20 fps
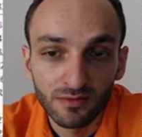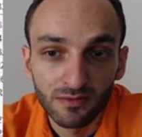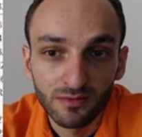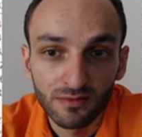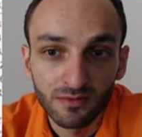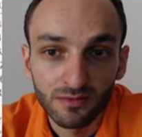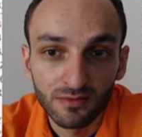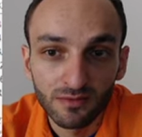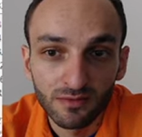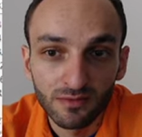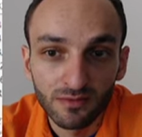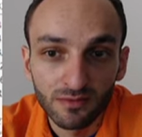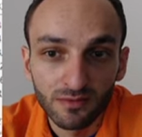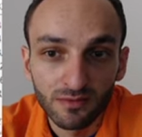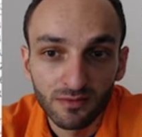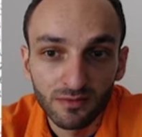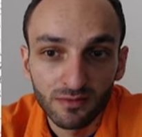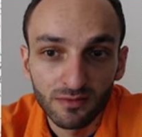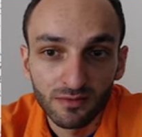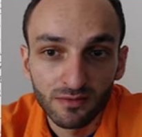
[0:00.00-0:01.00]

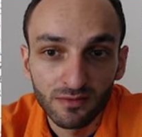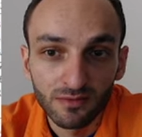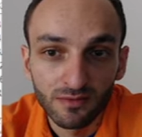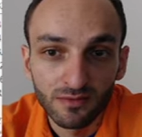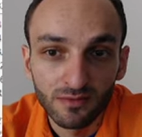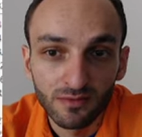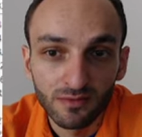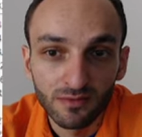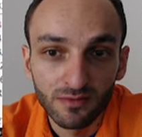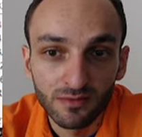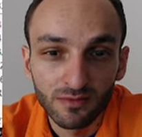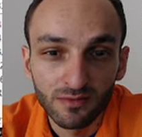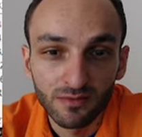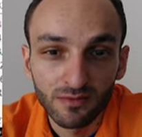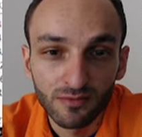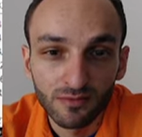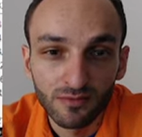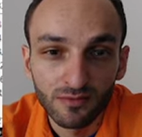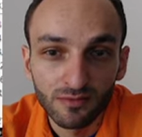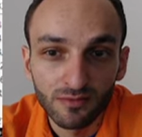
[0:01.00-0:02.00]

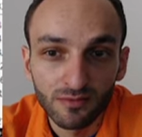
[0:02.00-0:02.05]
(no one is talking)